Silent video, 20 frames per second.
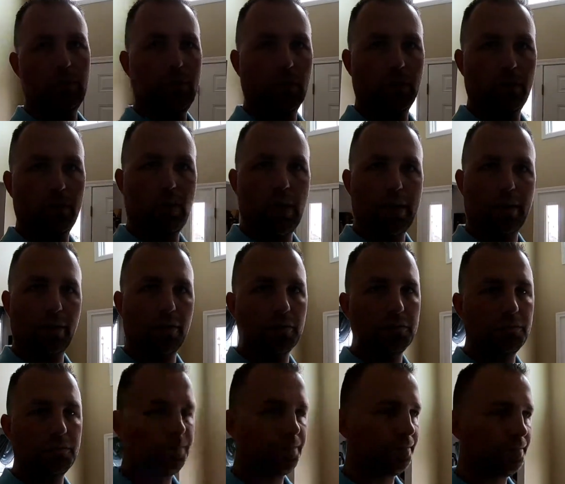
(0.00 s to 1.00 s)
the Echo.
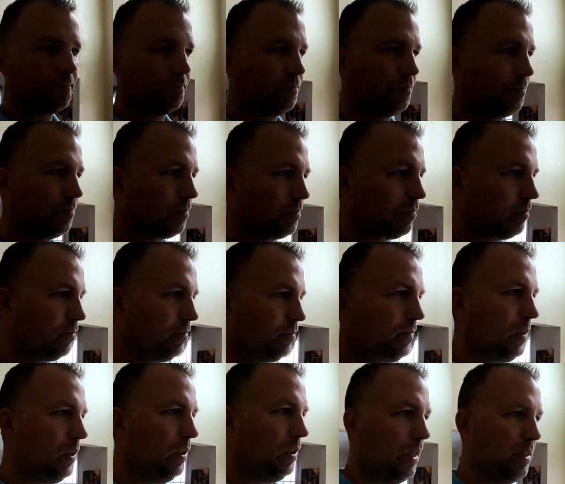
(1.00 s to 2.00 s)

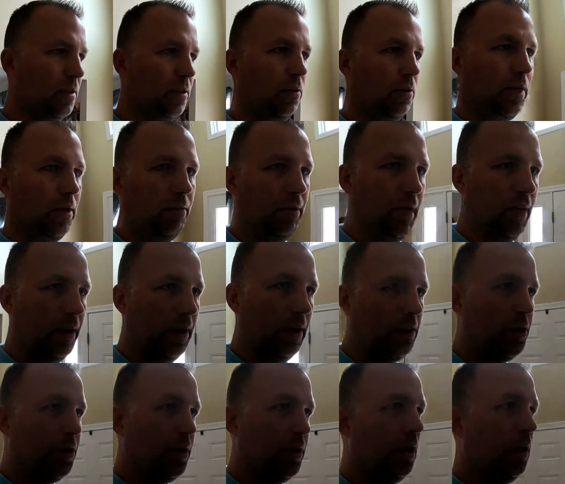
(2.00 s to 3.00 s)
That's the only
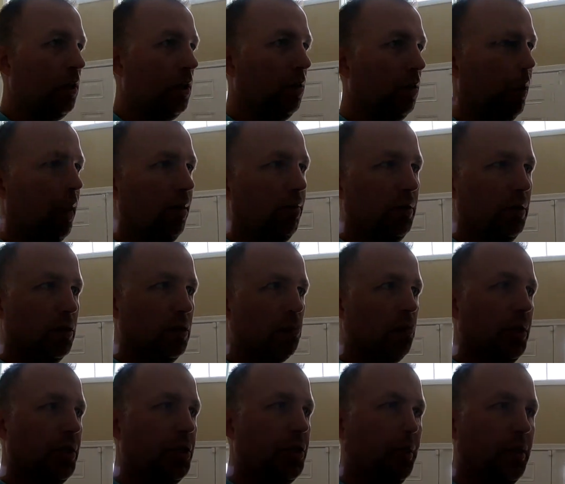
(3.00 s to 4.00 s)
advantage of having the
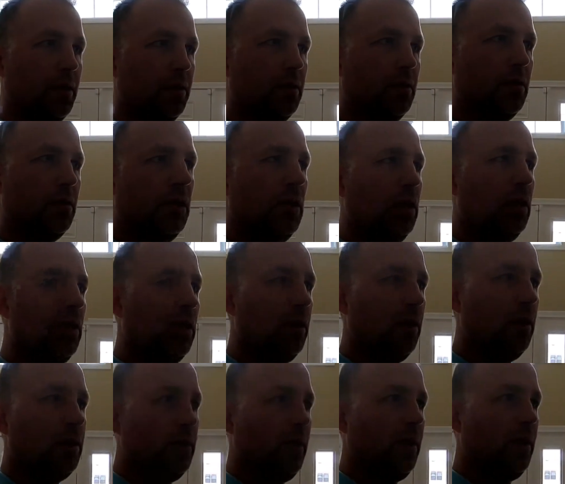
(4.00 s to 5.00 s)
switches,
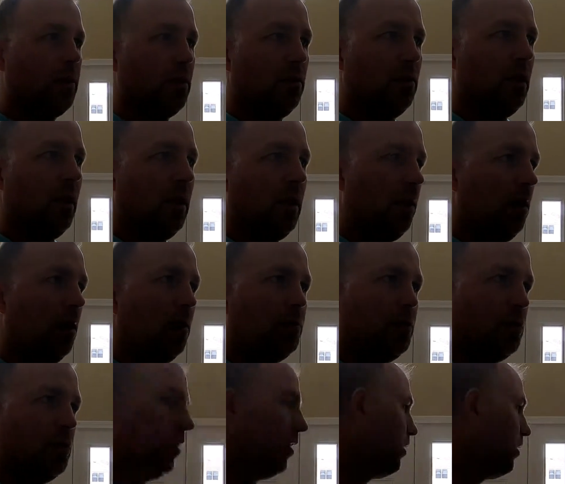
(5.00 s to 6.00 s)
is they turn on and off
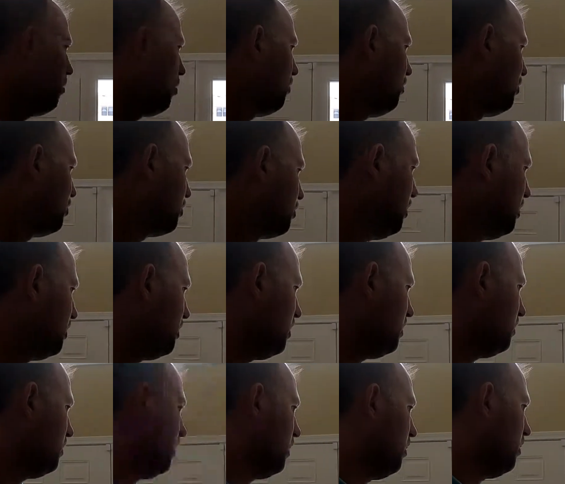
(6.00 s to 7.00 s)
just like normal
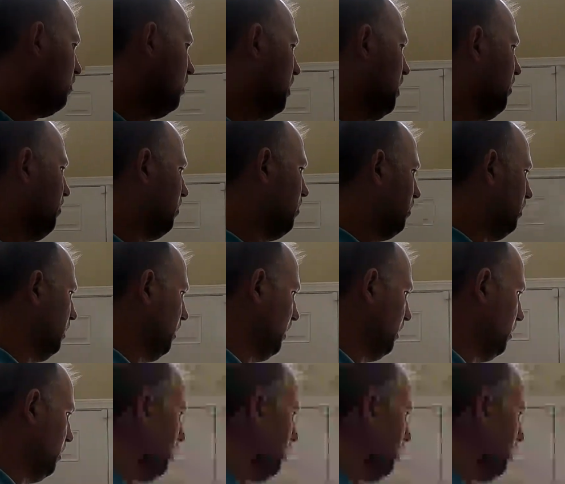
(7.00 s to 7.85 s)
switches. Like, you wouldn't even really